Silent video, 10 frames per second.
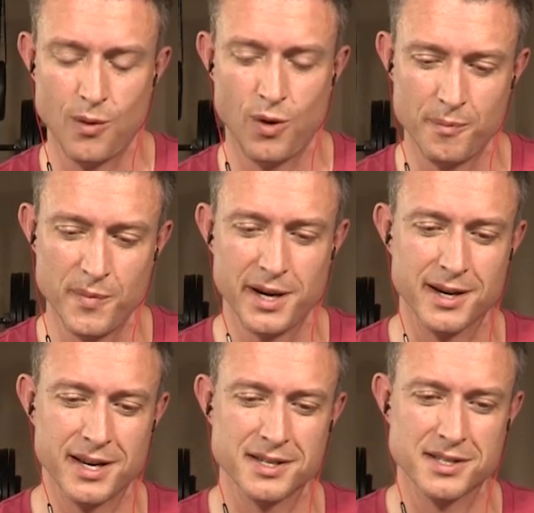I want
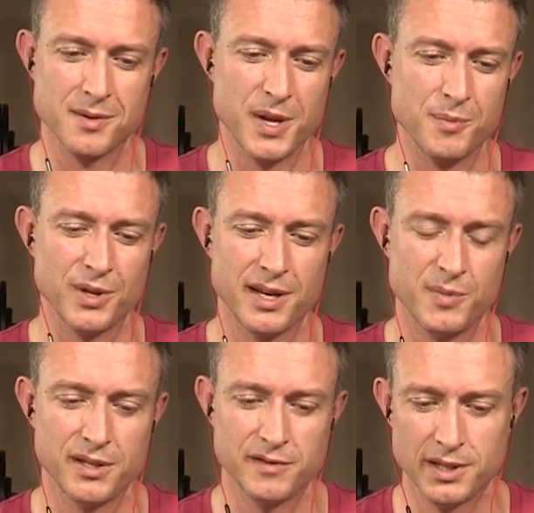minarchists and people that
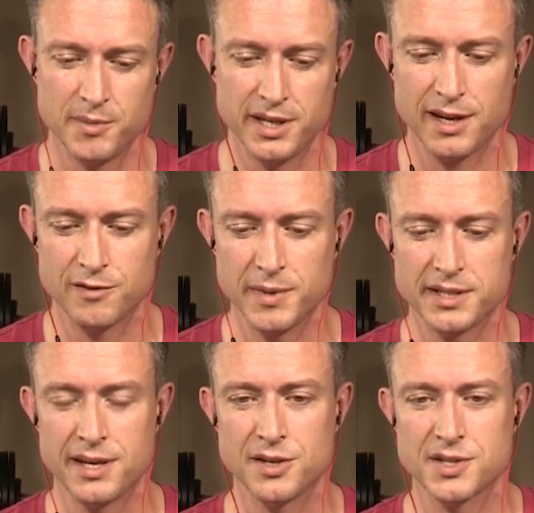believe in limited government
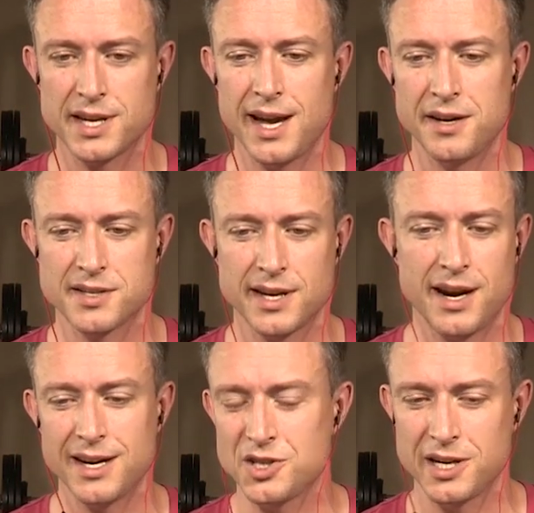to understand is that
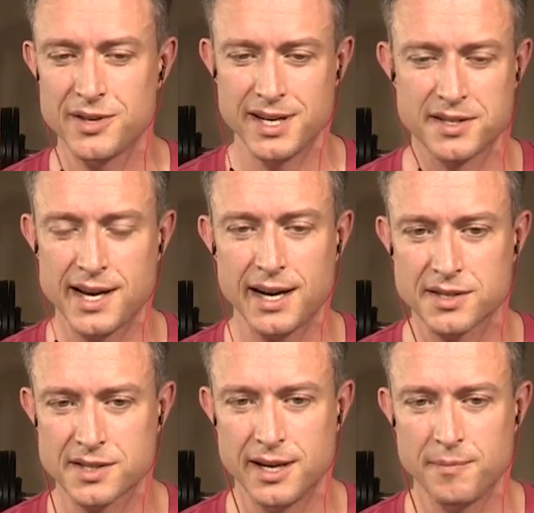I share the exact
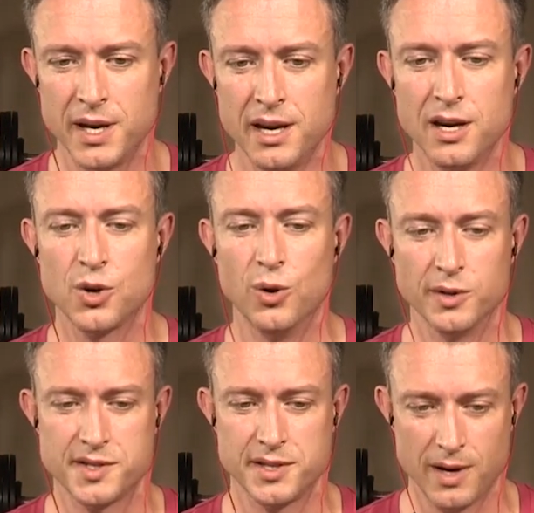same goal
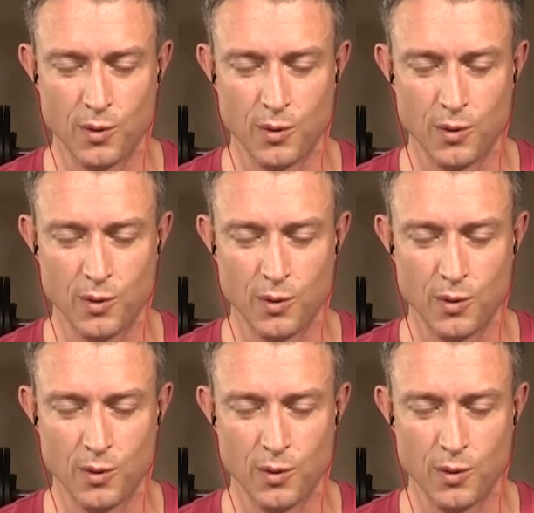as you.